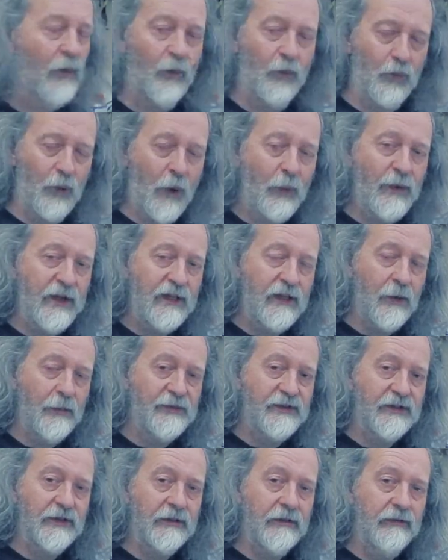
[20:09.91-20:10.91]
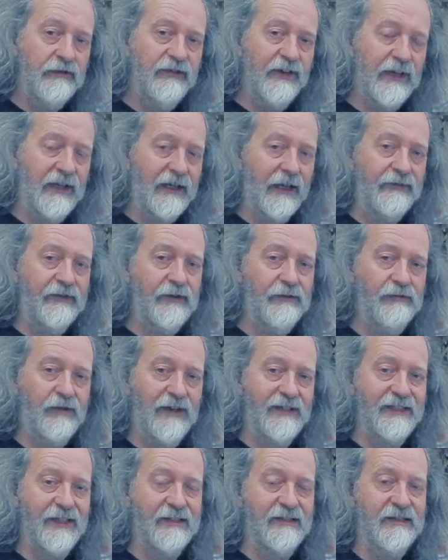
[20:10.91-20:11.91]
When we come to fit left and
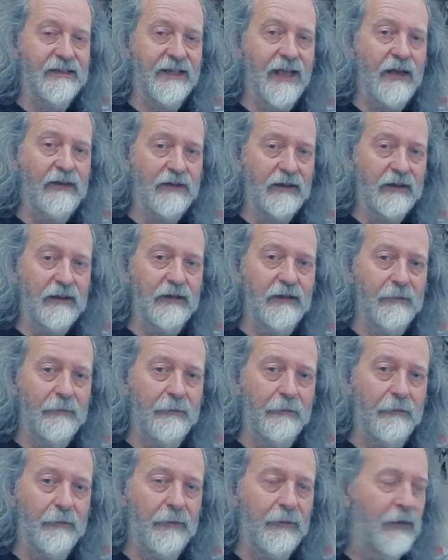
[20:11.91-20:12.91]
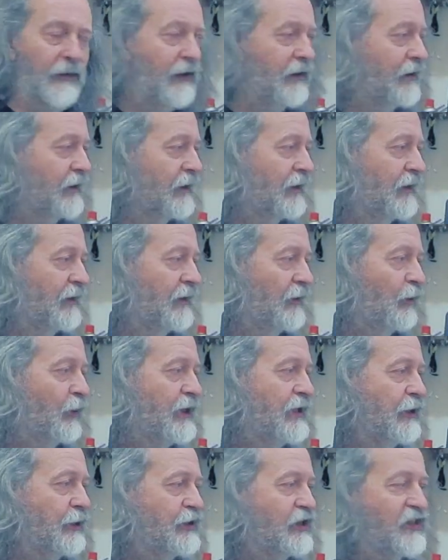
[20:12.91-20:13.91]
right hand together,
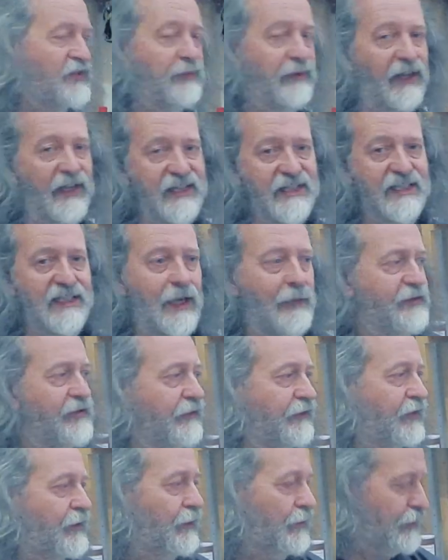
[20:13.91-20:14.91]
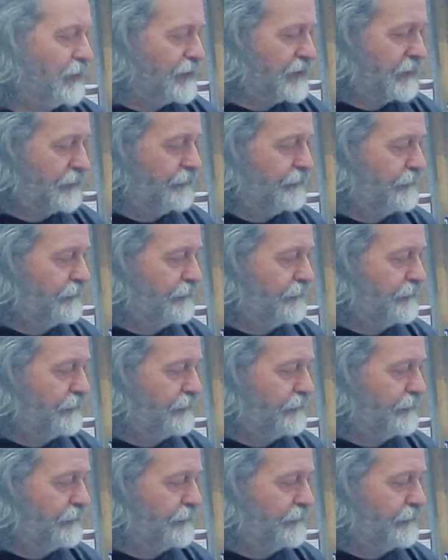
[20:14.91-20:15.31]
we could just play slabs of chord.